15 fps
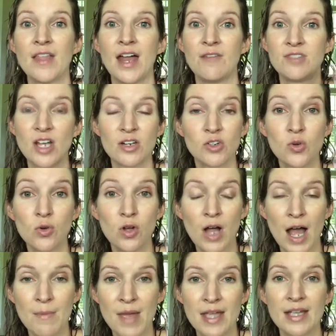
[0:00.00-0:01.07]
done cool eye
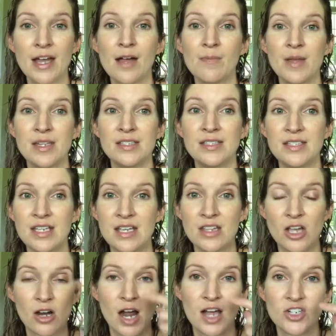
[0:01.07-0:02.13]
makeup and see
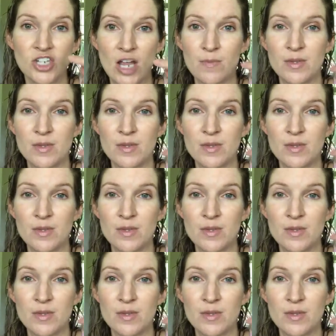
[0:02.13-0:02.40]
their eye shape